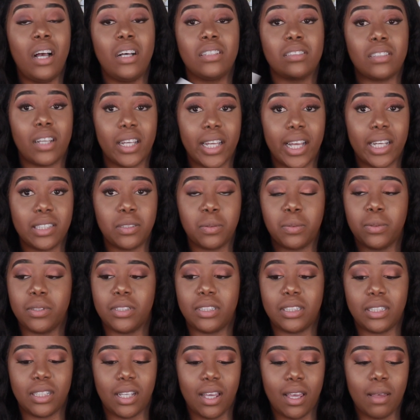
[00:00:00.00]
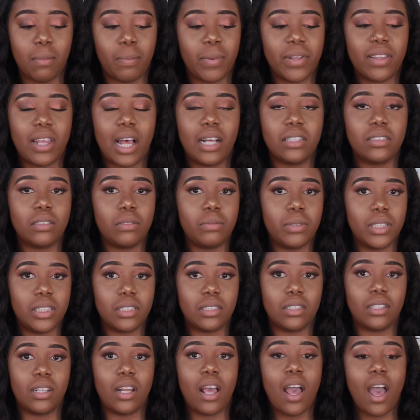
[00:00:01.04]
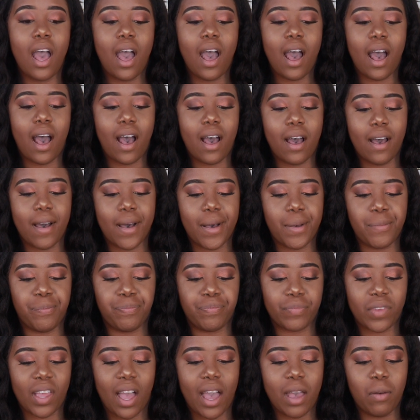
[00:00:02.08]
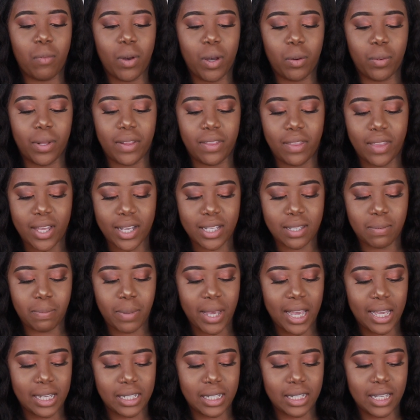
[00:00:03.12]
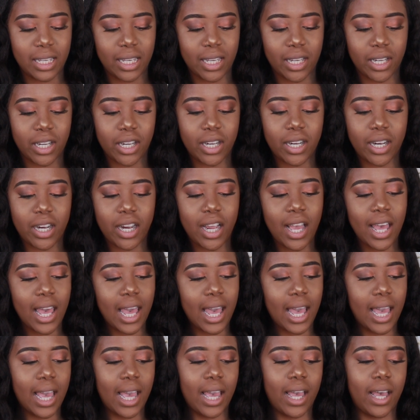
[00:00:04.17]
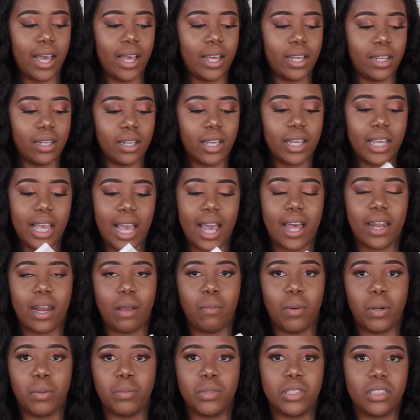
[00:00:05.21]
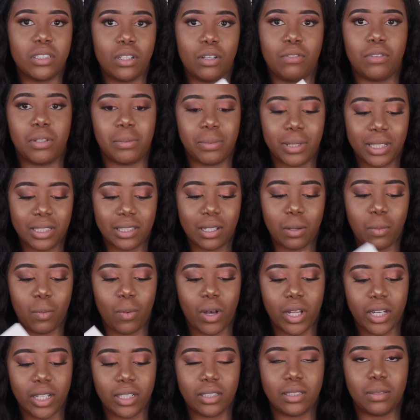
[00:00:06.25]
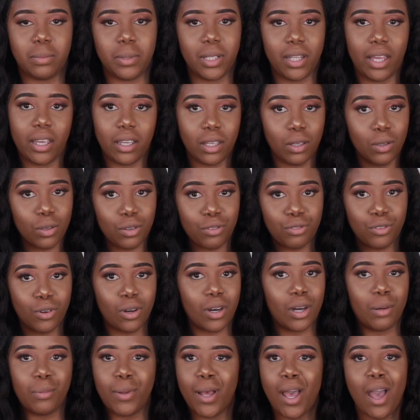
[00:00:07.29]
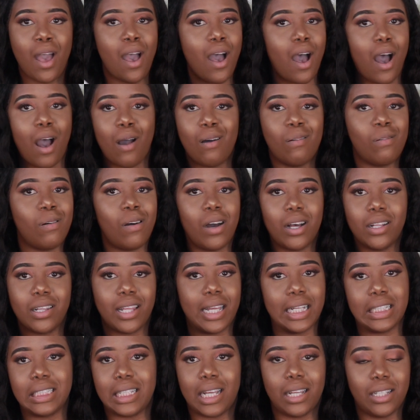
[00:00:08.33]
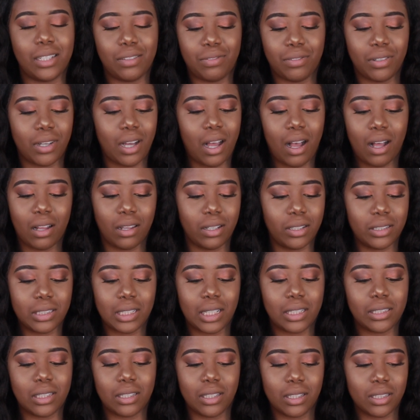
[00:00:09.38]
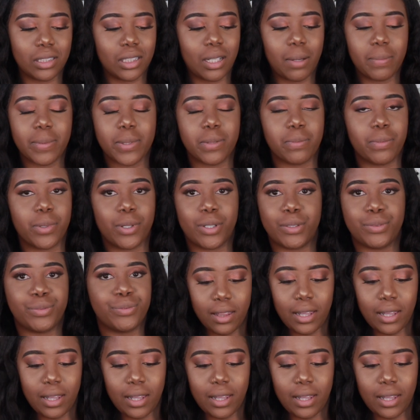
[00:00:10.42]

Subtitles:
So I guess we'll see, but that's the reason I went with this band here. And again, I went with silver because I want it to be like uniform. I don't want like 10 different colors. That's unacceptable.